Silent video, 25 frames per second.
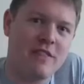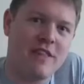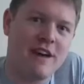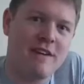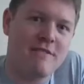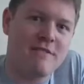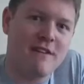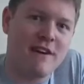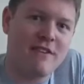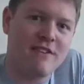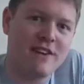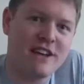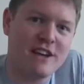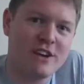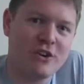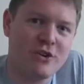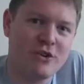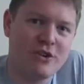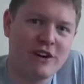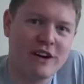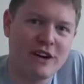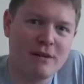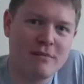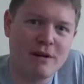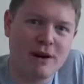they're very
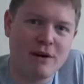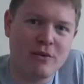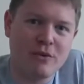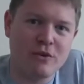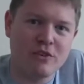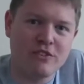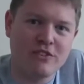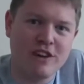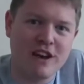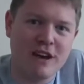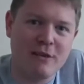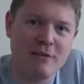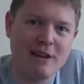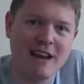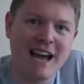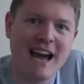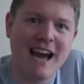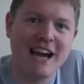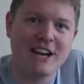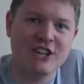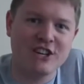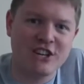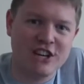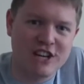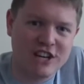coy about what time it
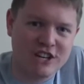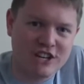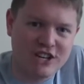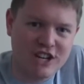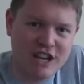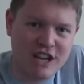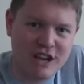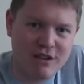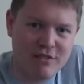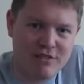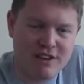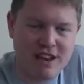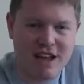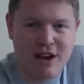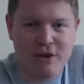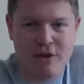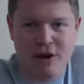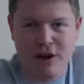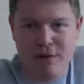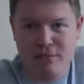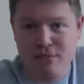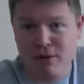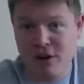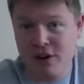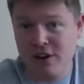actually achieved. Now,
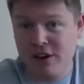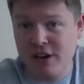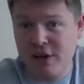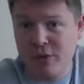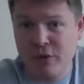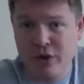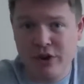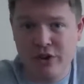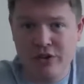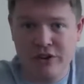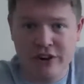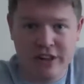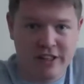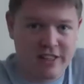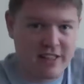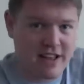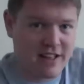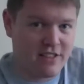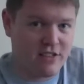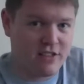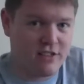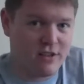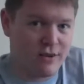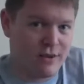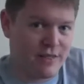I'm partly wondering, is
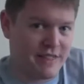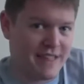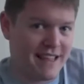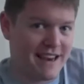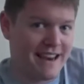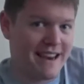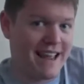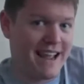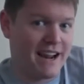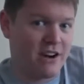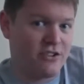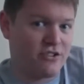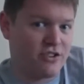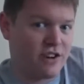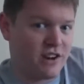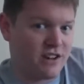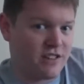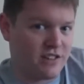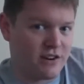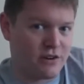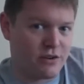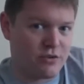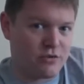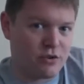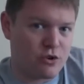that to do with the electric?
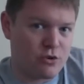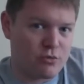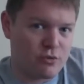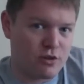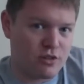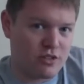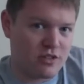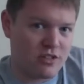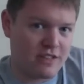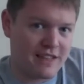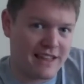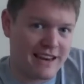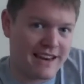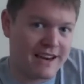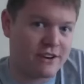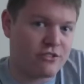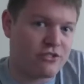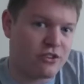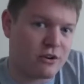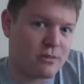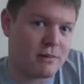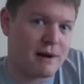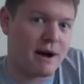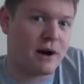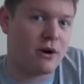There are rumours that the
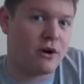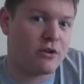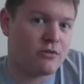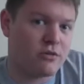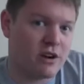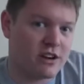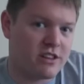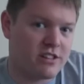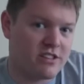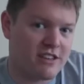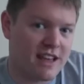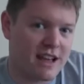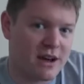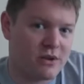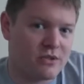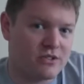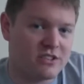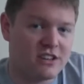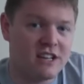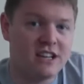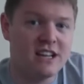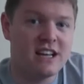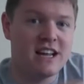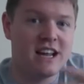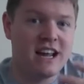electric power runs out
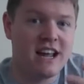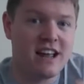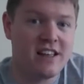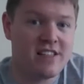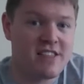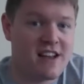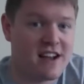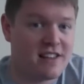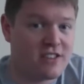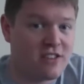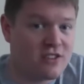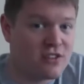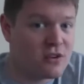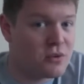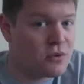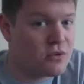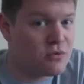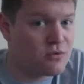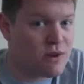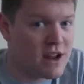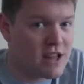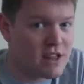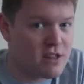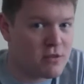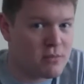Is that to do
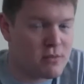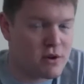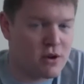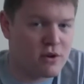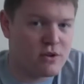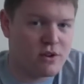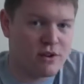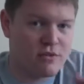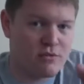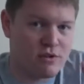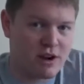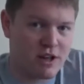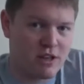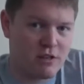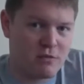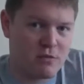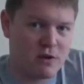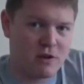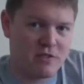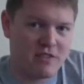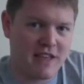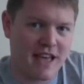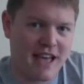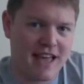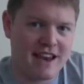with race mode? In race
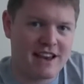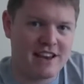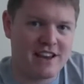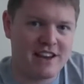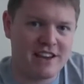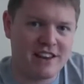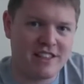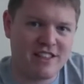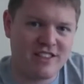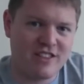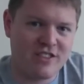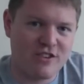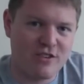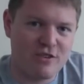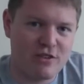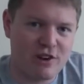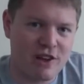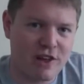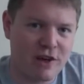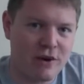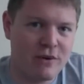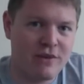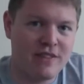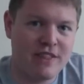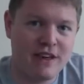mode, the headlights are too
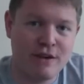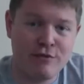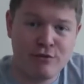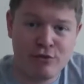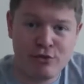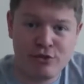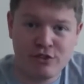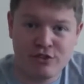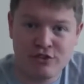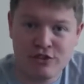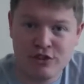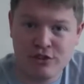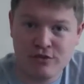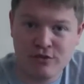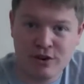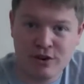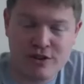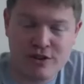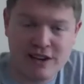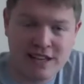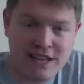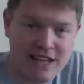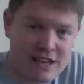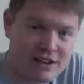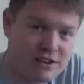low and therefore it's not
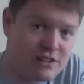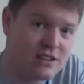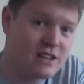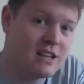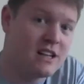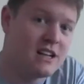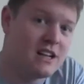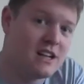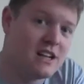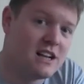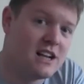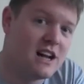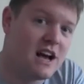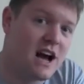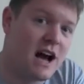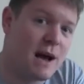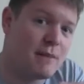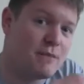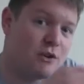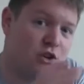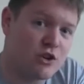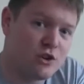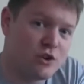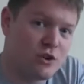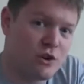legal.
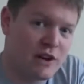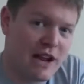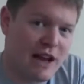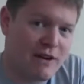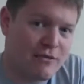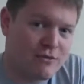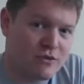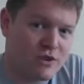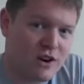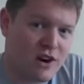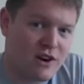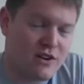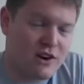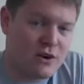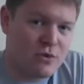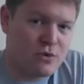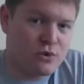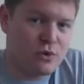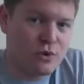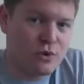I'm sure LaFerrari would